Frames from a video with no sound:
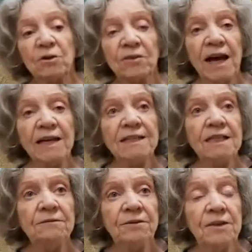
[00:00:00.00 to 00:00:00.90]
Yeah.
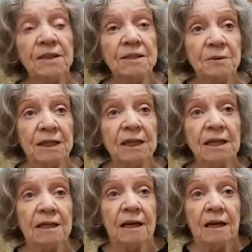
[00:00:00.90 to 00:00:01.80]
So that's
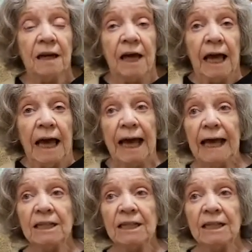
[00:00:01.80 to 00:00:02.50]
it for this week.